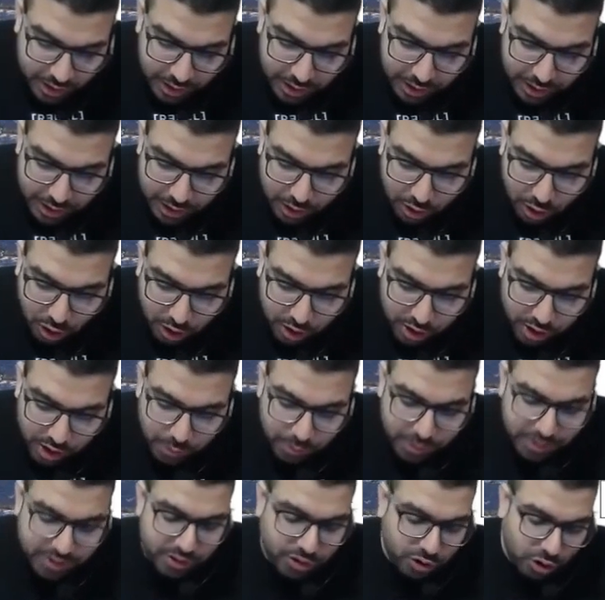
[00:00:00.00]
a lottery
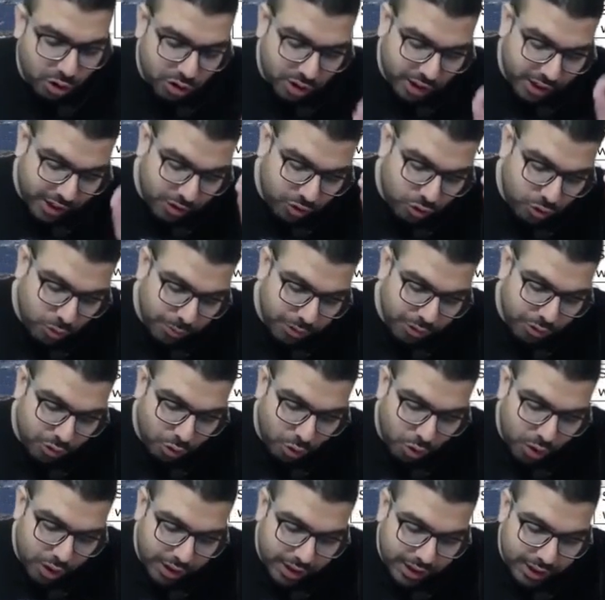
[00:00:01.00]
which is authorized to be
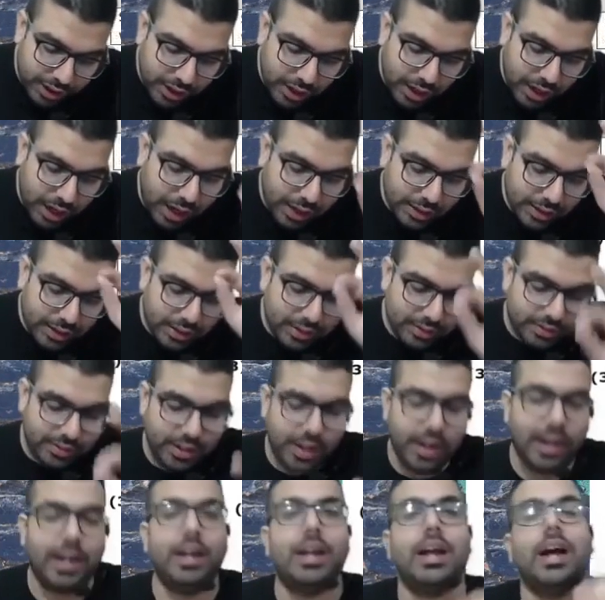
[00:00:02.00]
sold in other
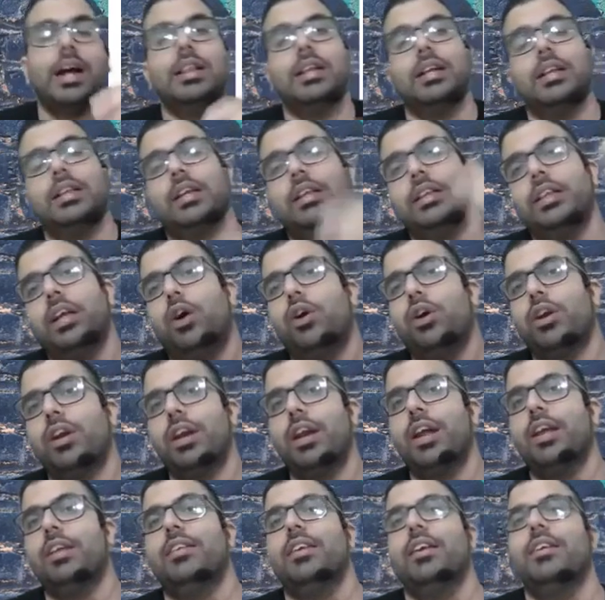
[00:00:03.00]
state other than the
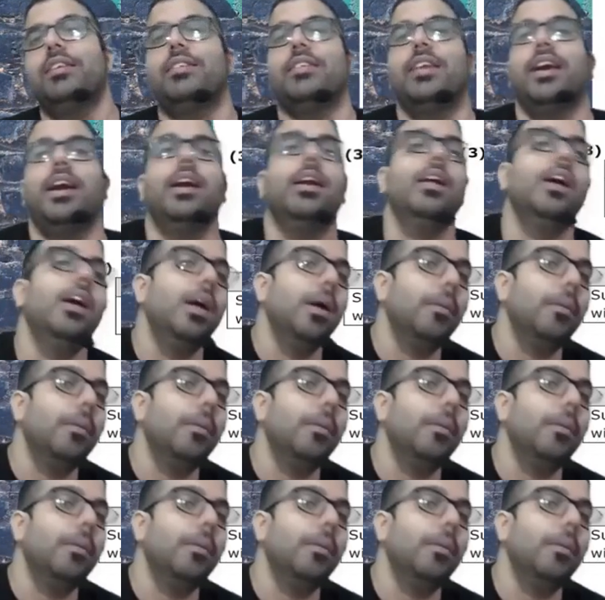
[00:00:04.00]
organizing state.